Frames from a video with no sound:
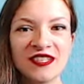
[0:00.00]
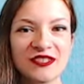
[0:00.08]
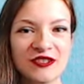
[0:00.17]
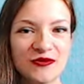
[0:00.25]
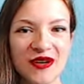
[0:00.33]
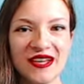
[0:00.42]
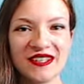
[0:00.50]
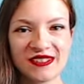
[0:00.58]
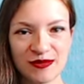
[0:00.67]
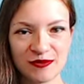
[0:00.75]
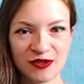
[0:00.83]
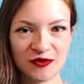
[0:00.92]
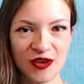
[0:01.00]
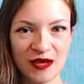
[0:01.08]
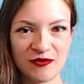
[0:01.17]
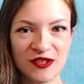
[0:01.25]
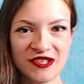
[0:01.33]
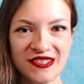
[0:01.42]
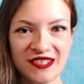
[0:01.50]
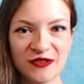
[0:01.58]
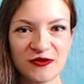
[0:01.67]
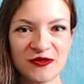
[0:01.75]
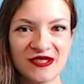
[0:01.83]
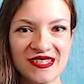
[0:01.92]
to my subscribers
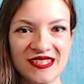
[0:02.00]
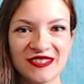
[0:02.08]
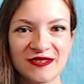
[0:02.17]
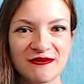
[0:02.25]
who sent